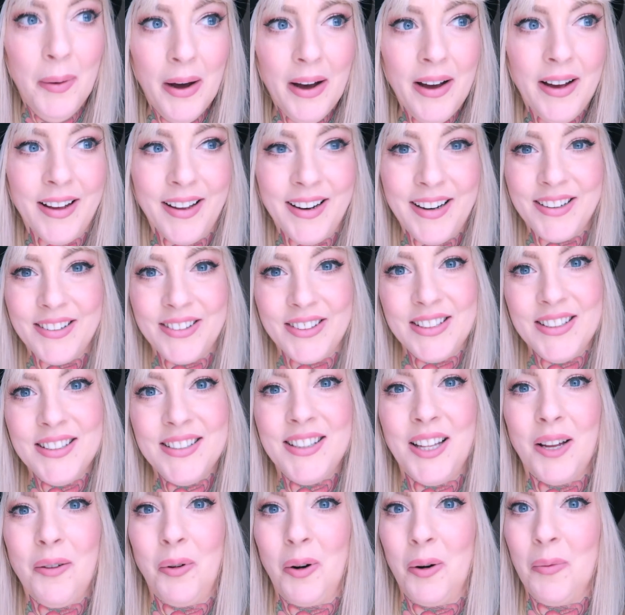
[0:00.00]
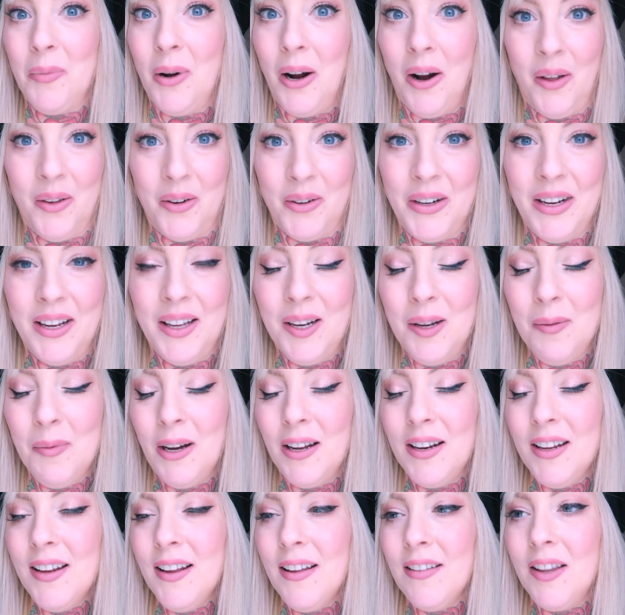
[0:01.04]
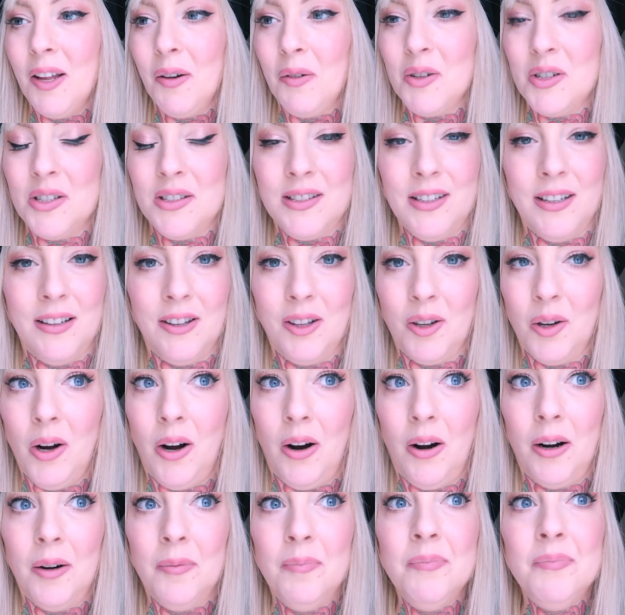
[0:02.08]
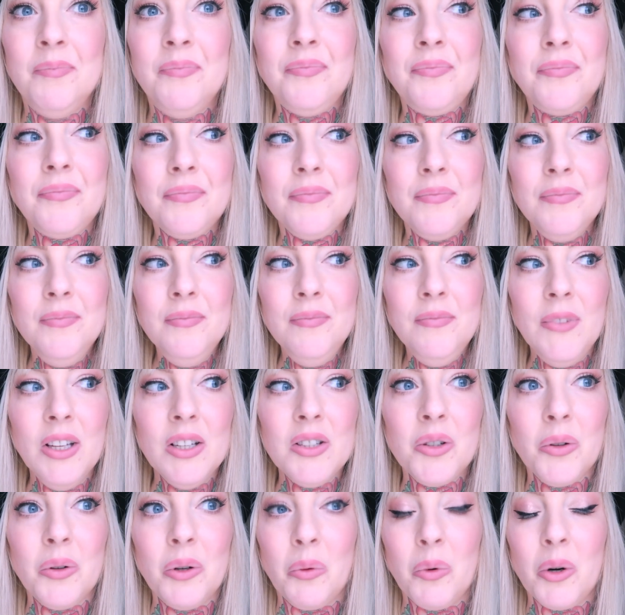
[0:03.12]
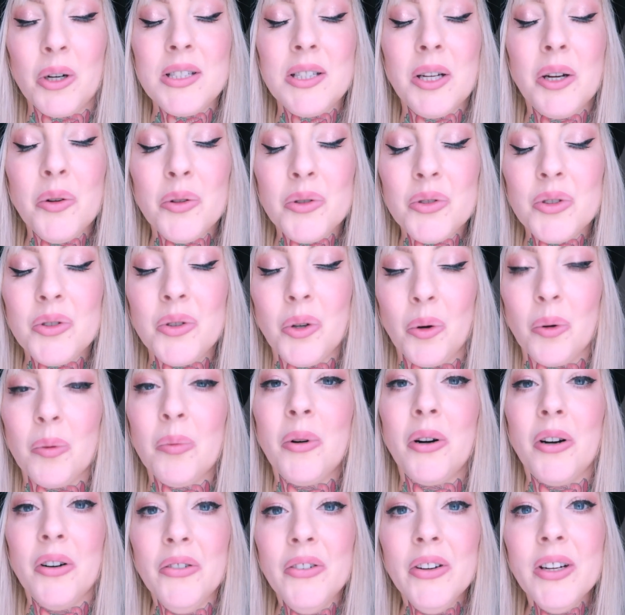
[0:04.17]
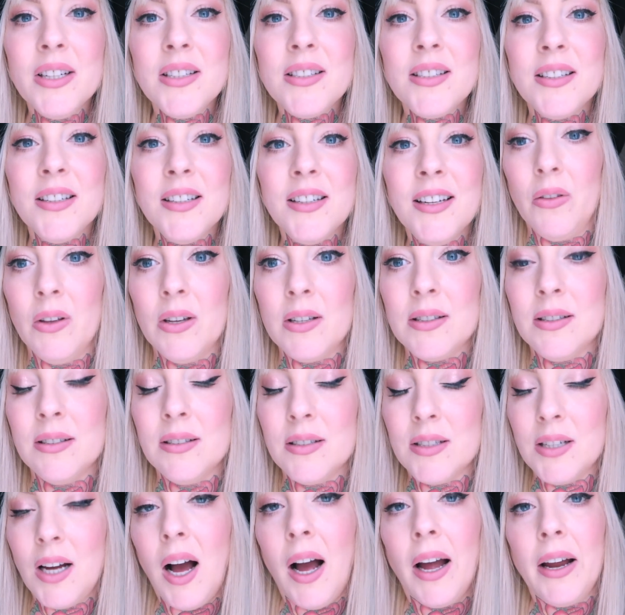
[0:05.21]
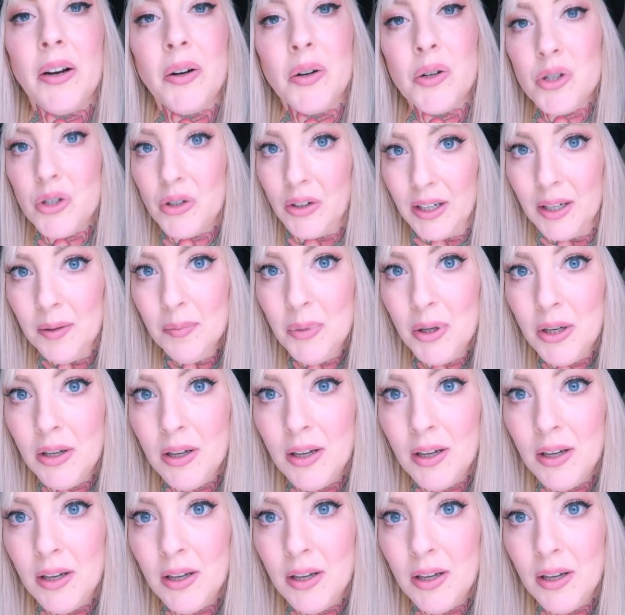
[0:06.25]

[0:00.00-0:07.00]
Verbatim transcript: But at least they weren't bothering anybody and they were just in the car, so it worked out so perfect. This entire trip,